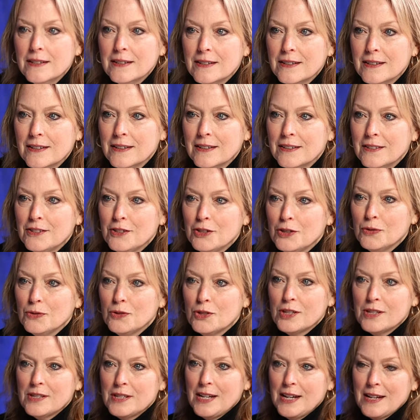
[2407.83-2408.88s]
yeah. to
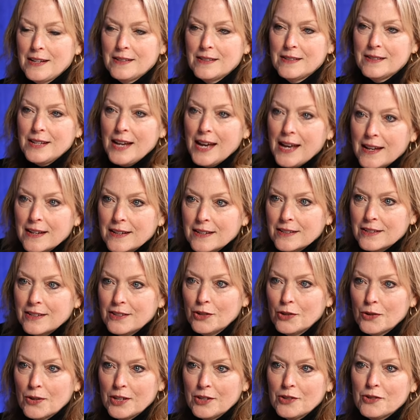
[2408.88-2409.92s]
just extend
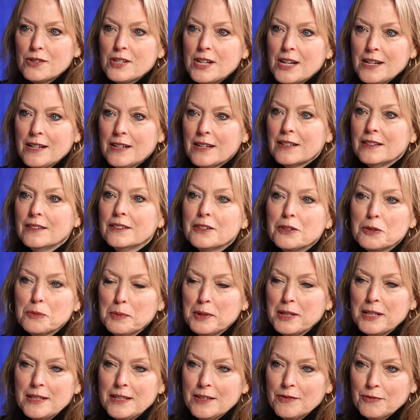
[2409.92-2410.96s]
your understanding a little
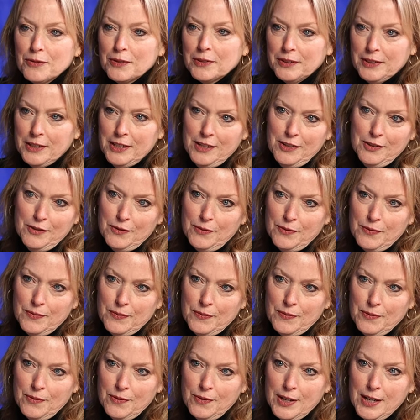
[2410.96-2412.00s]
bit differently, yeah.
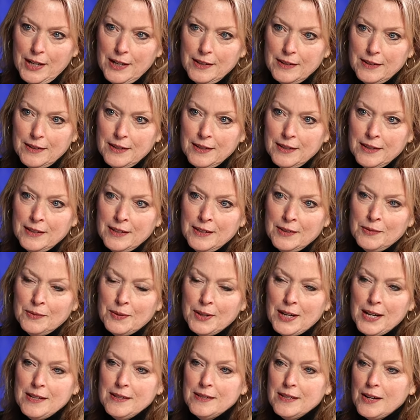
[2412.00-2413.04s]
right?
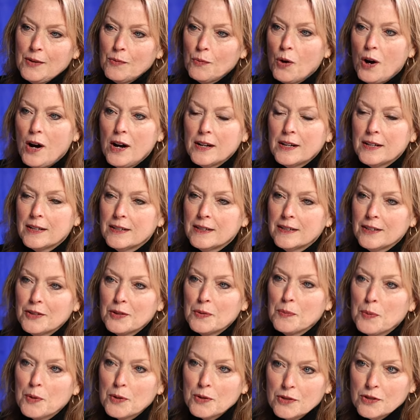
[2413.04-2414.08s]
When I say walk in
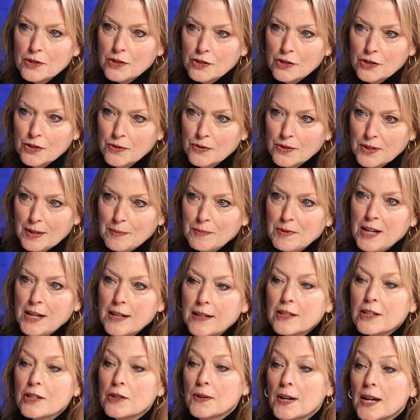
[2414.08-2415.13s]
another person's shoes, I'm
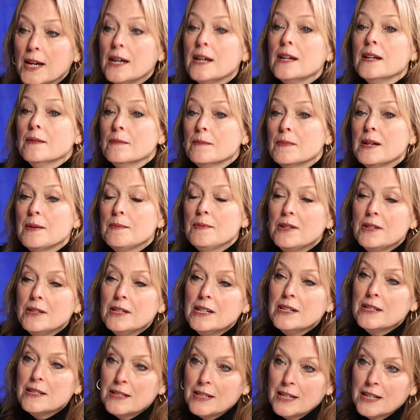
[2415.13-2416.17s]
telling you, hey, maybe you
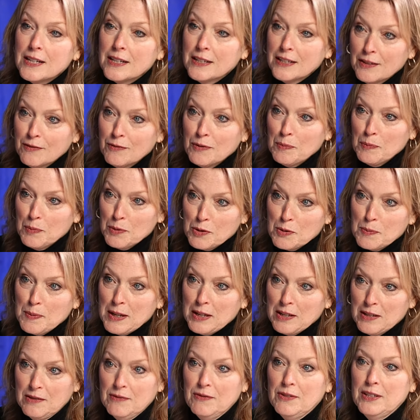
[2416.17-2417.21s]
need to take a different
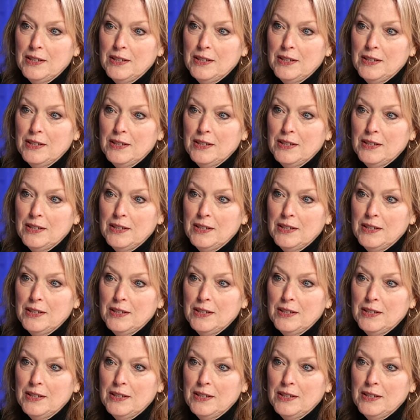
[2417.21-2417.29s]
perspective on